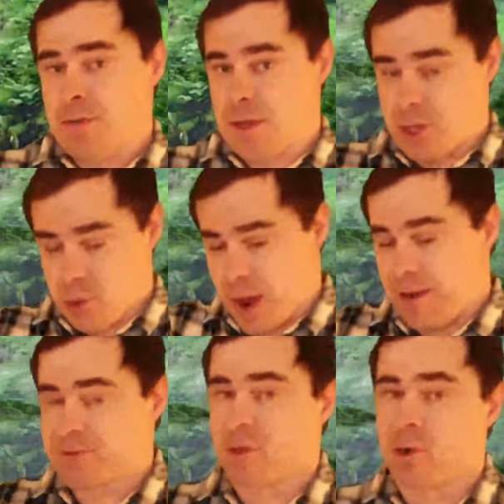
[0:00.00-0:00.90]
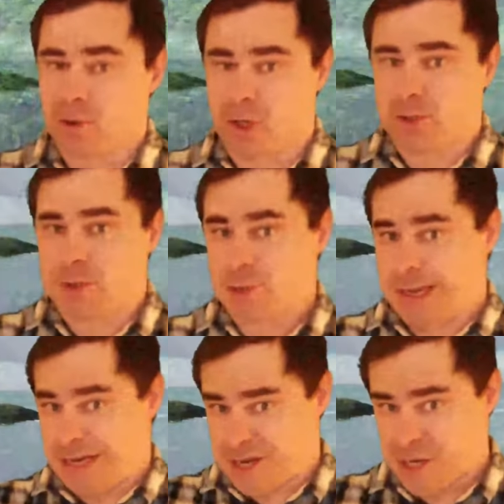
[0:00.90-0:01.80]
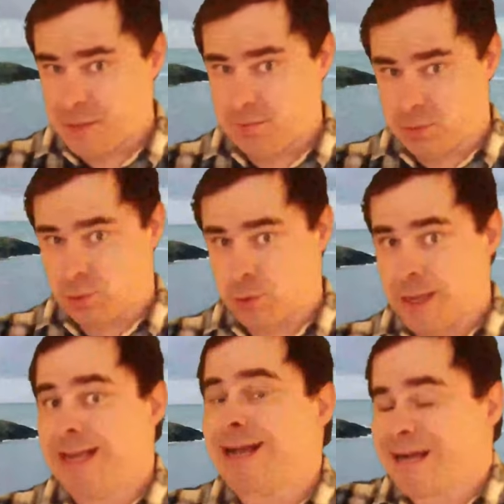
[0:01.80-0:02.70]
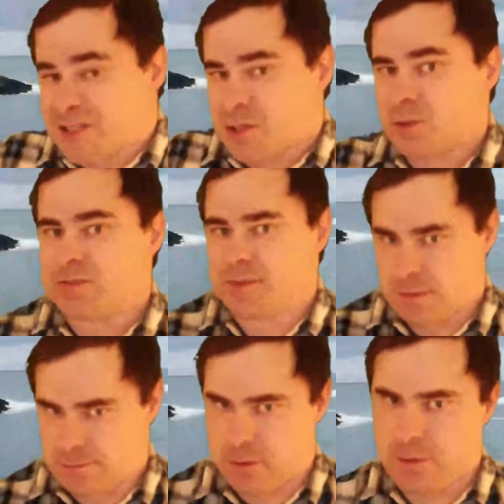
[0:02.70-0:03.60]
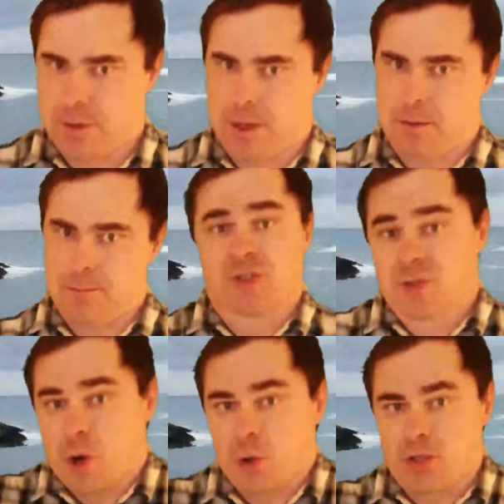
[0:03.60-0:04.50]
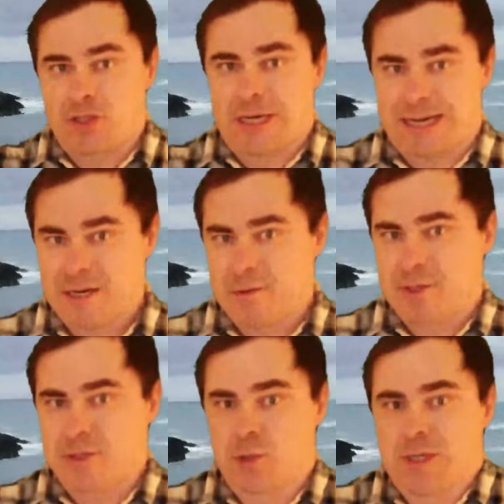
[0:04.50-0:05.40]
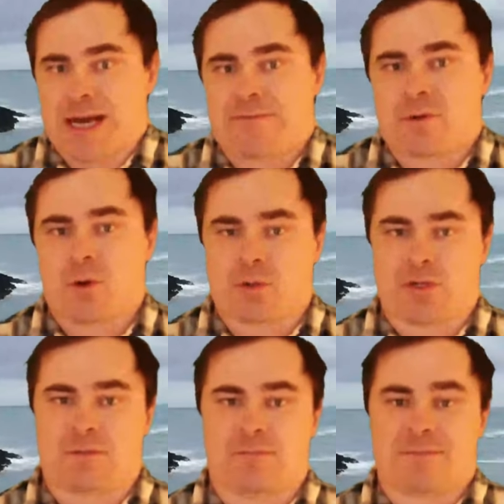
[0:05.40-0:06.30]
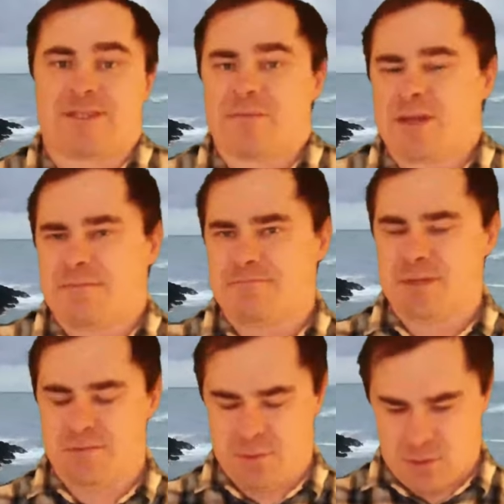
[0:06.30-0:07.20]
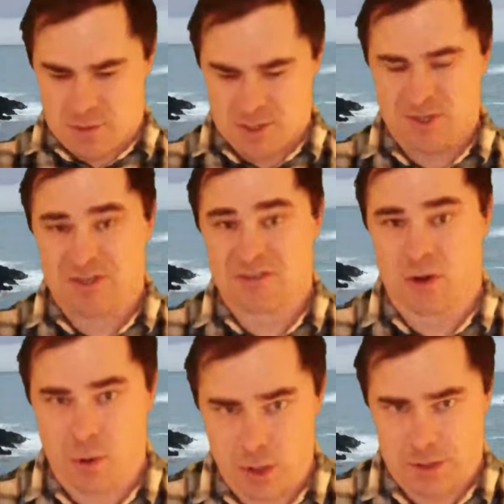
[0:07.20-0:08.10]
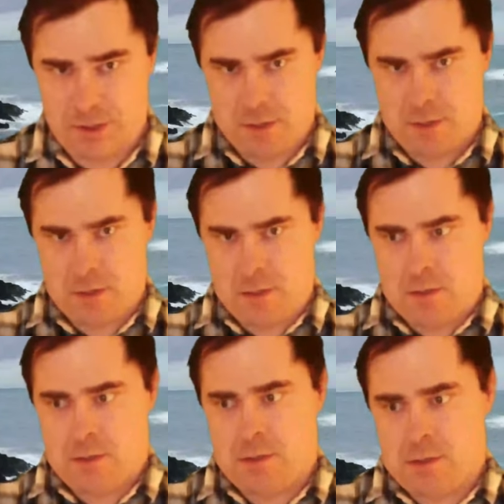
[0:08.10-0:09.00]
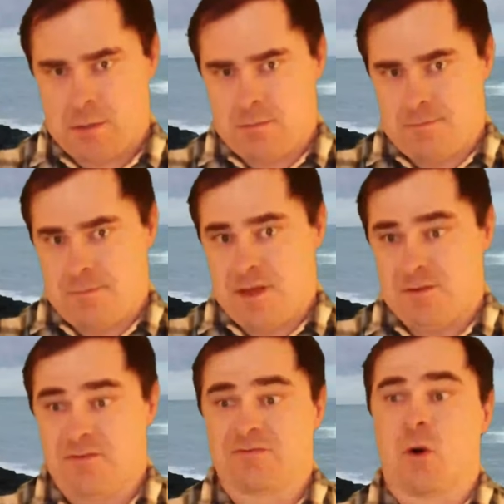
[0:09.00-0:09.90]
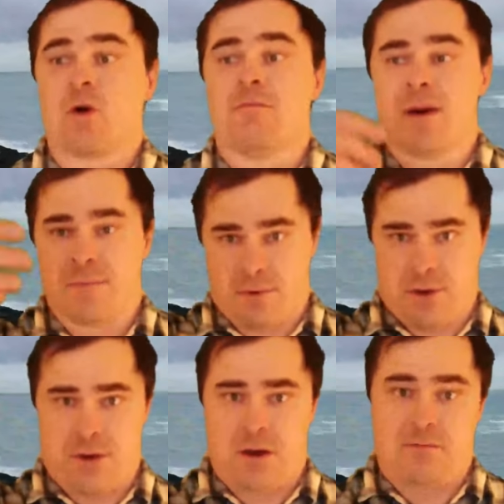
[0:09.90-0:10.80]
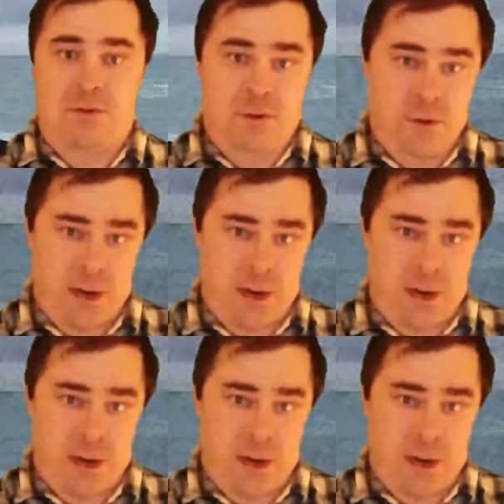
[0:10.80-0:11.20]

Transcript: that you have to hold on to, and Hebrew has always been a part of that. So to hold on to Irish, you're going to have to hold on to something a bit more solid than folk memory of your